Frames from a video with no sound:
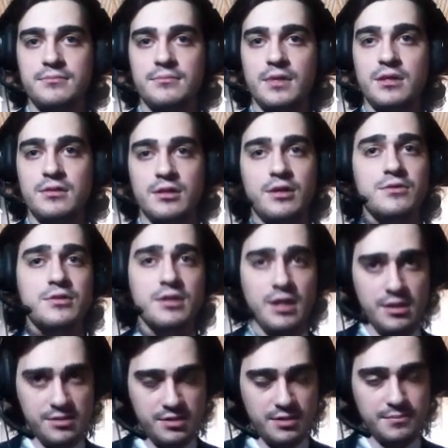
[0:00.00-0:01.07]
Now the
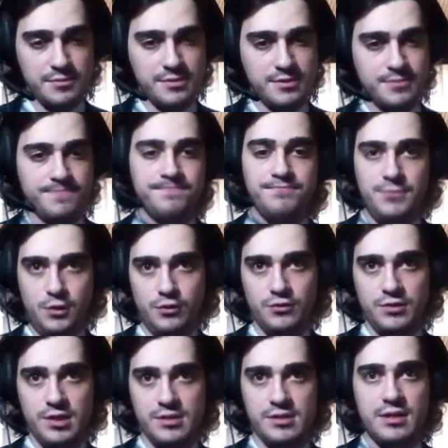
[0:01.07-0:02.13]
customs,
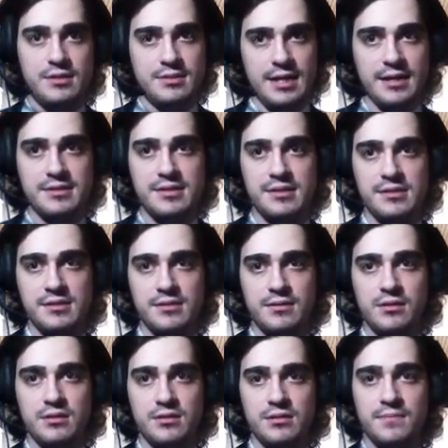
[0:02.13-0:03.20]
duties and taxes.
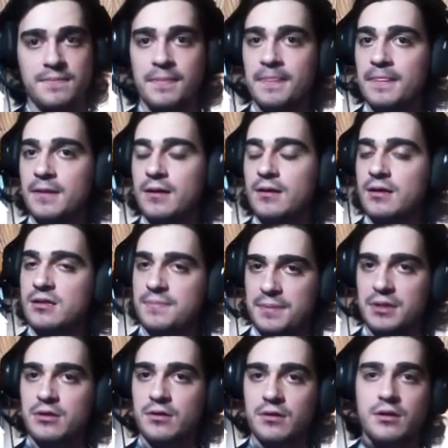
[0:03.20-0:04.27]

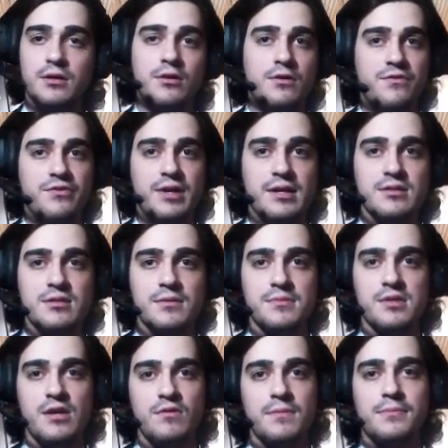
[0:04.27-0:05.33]
Speaking of customs,
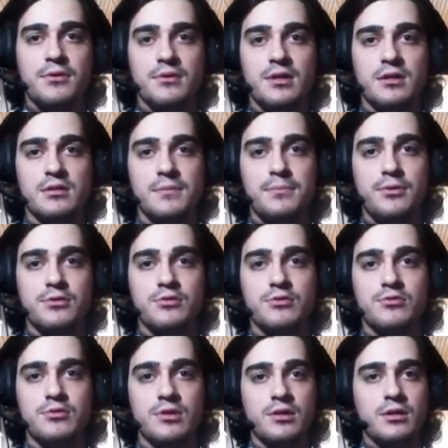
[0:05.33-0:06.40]
every product imported
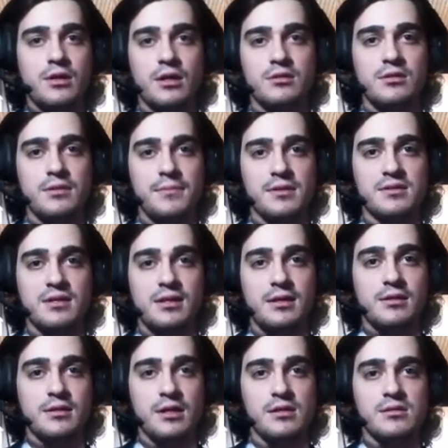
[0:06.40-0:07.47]
to a country must clear
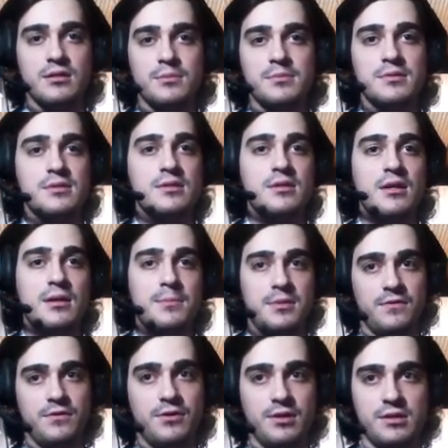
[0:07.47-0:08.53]
customs
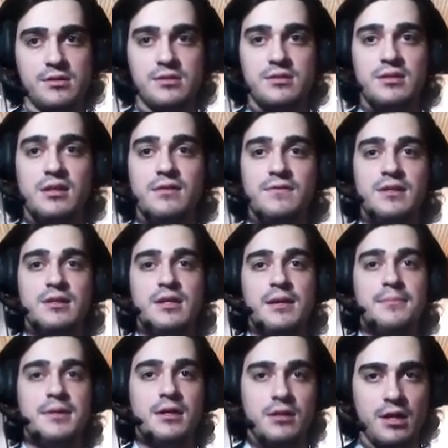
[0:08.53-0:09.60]
before its delivery can
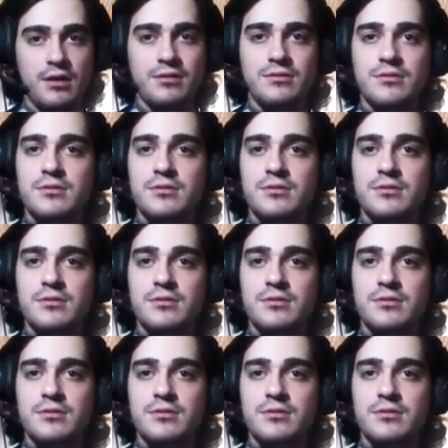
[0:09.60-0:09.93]
be allowed.